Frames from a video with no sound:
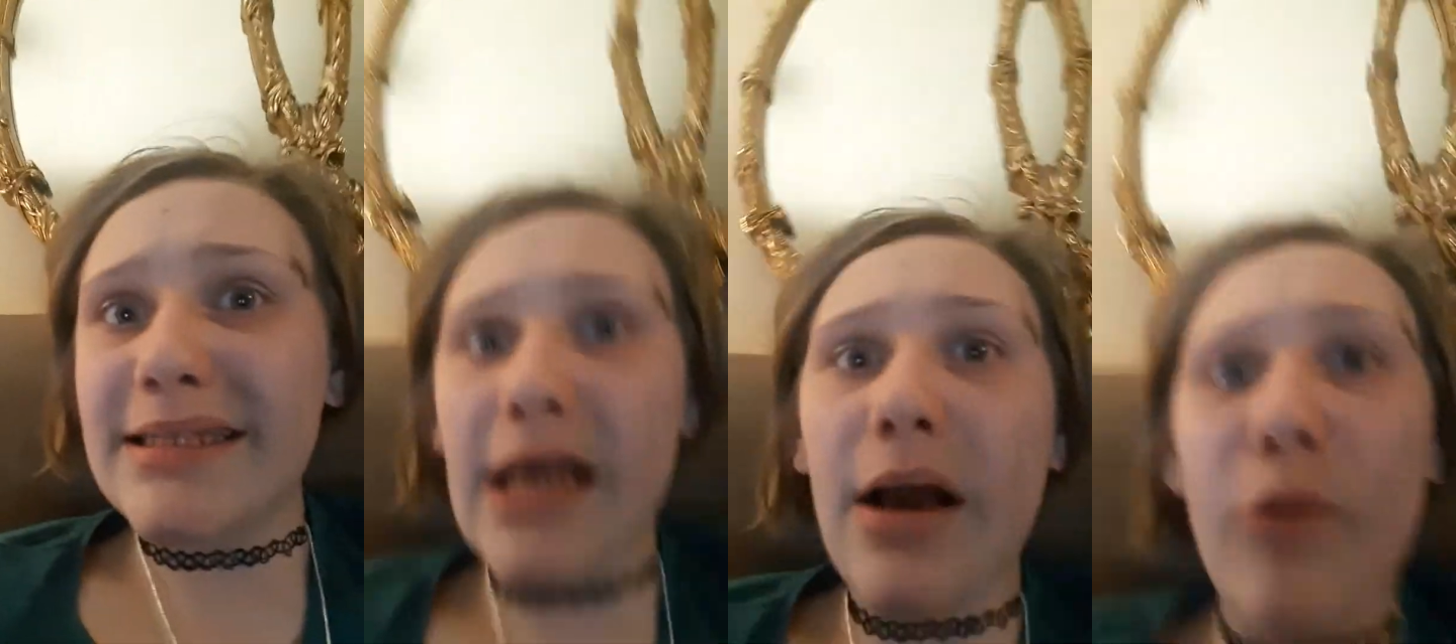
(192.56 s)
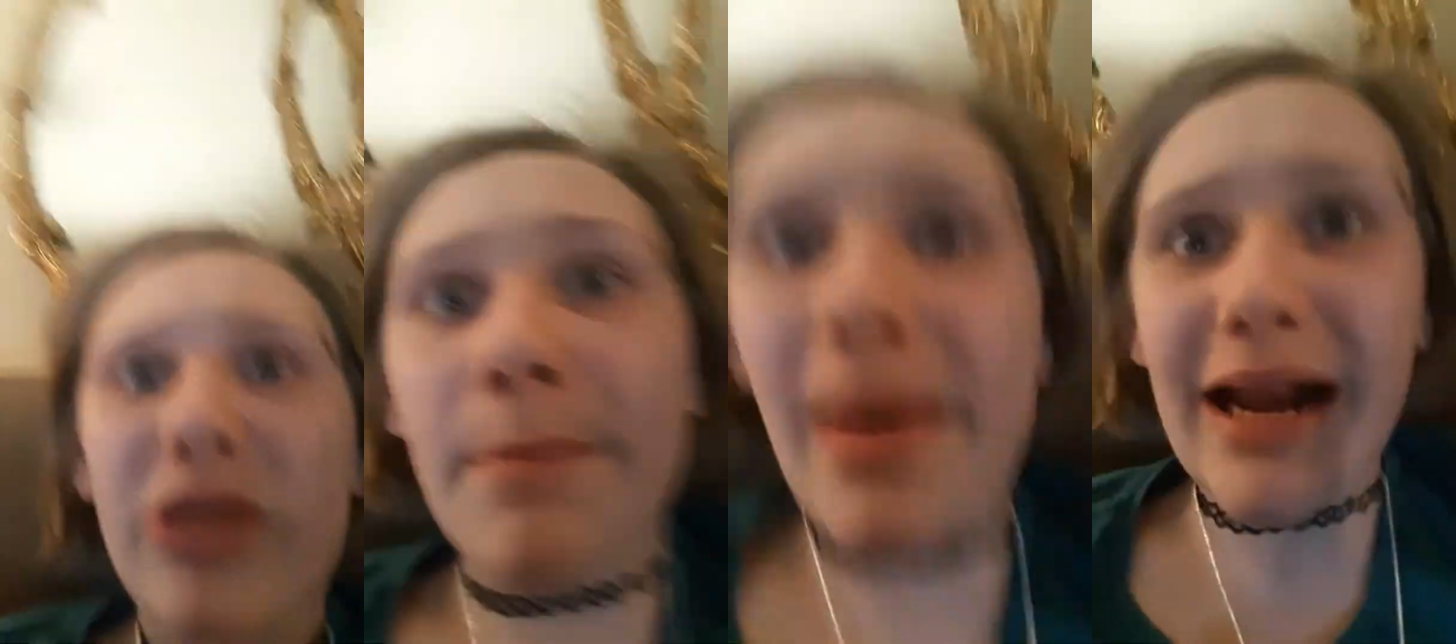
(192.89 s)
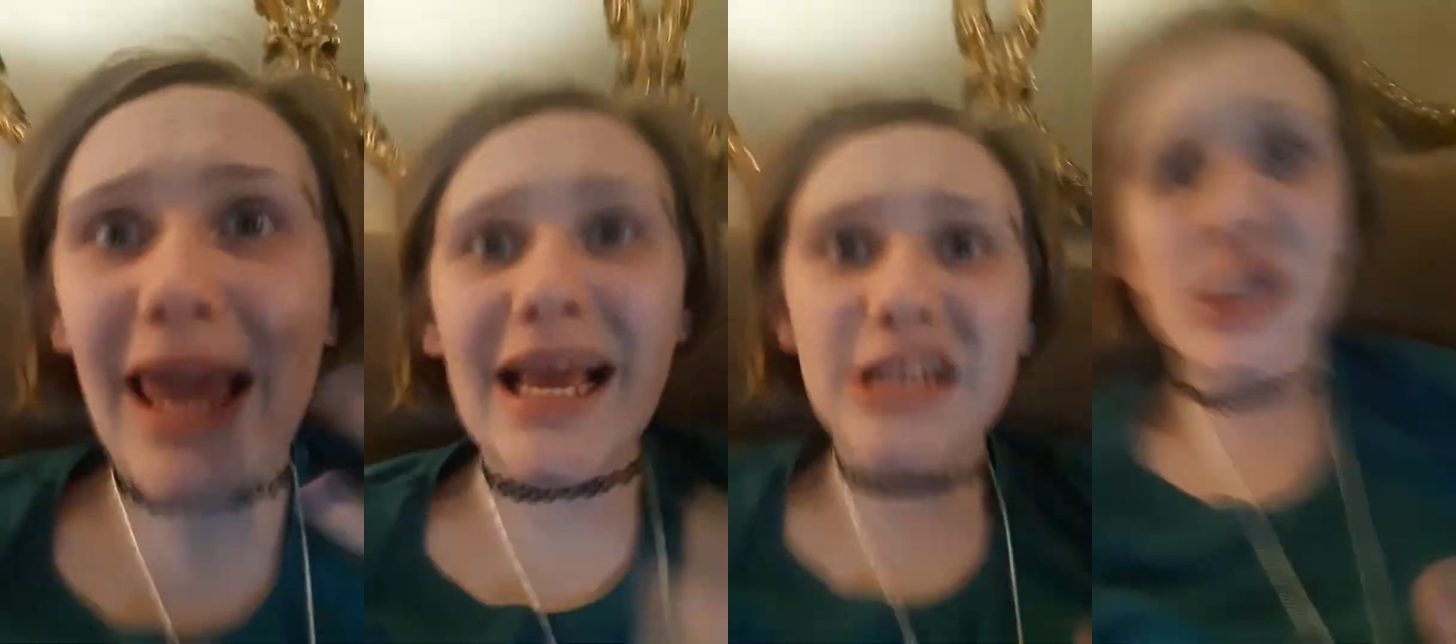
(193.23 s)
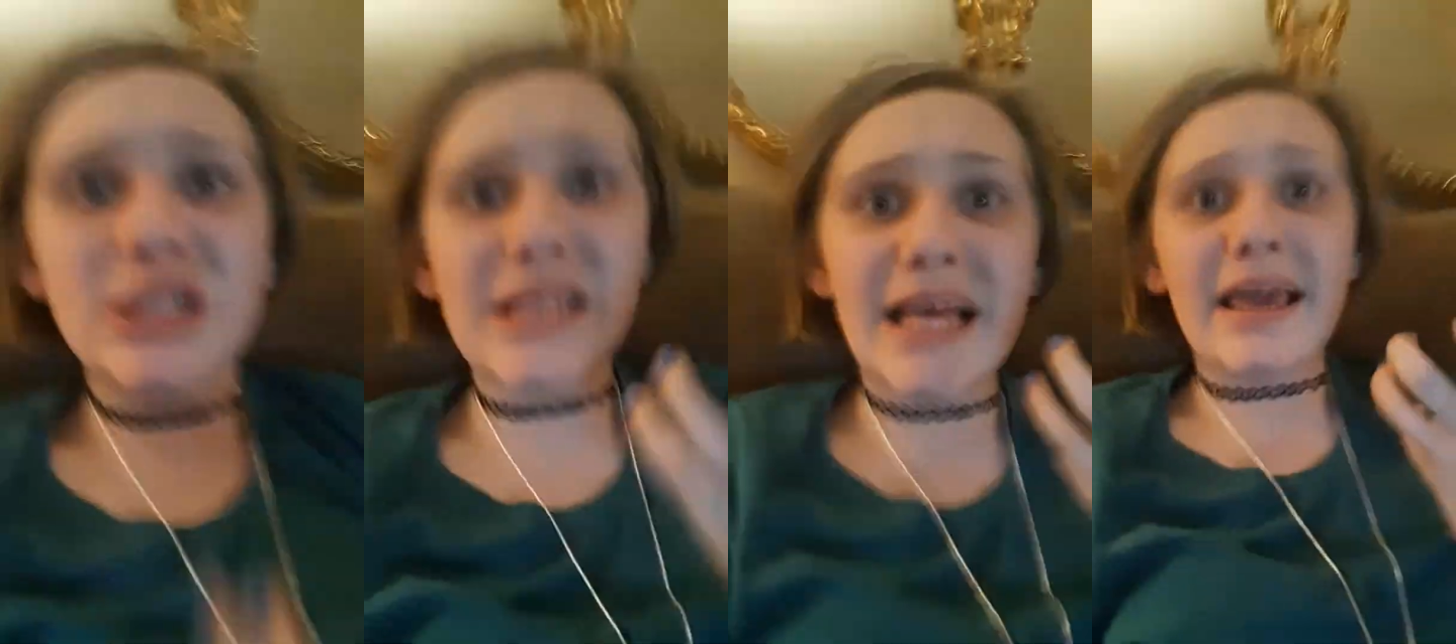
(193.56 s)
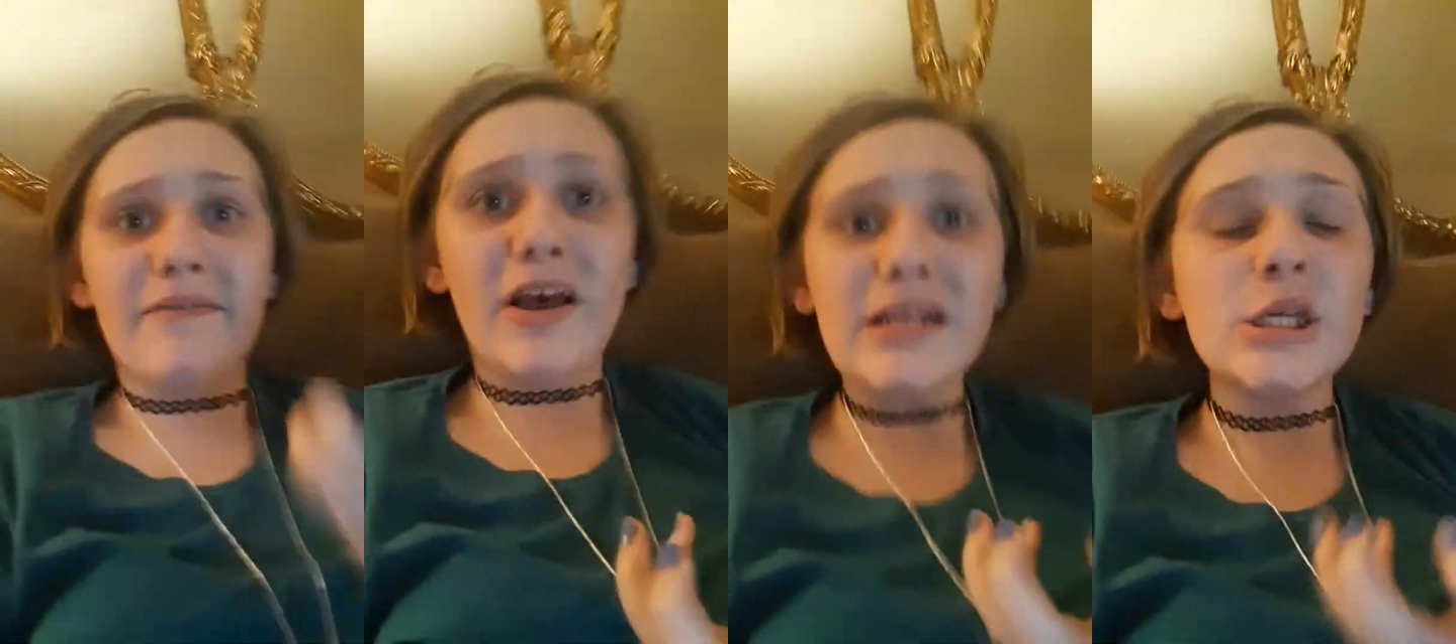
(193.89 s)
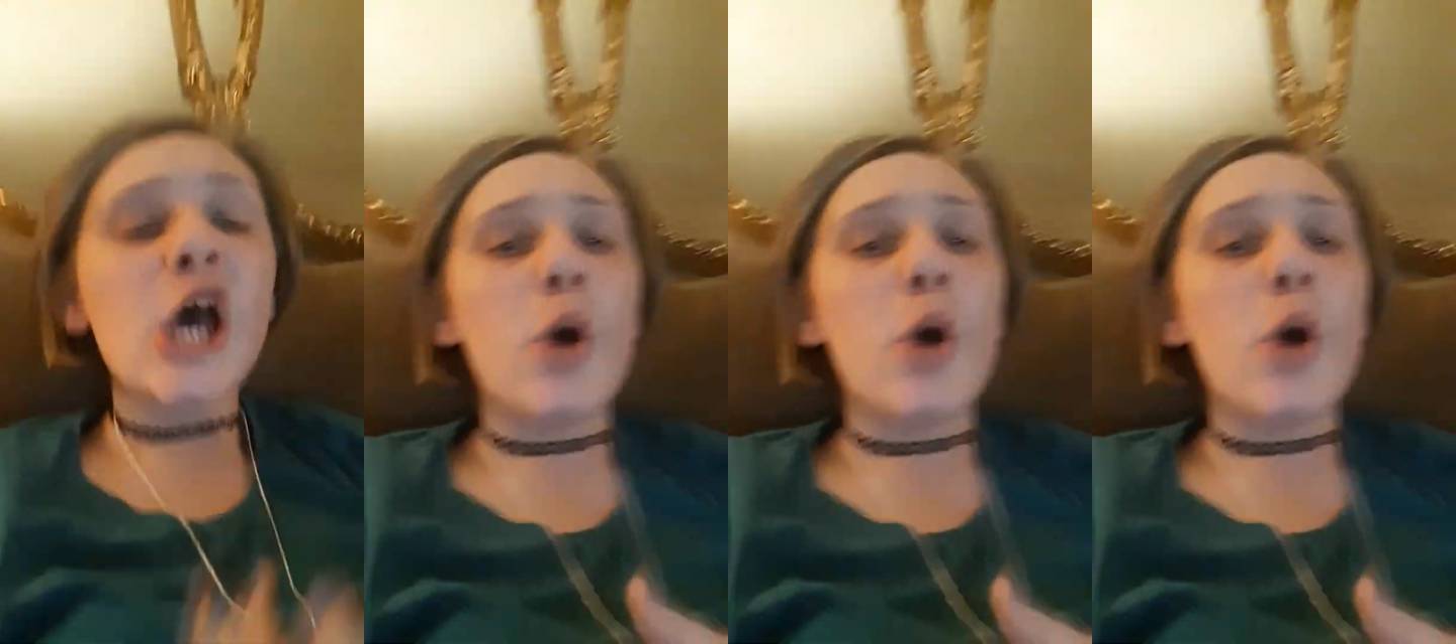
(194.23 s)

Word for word: sick with the medications they give us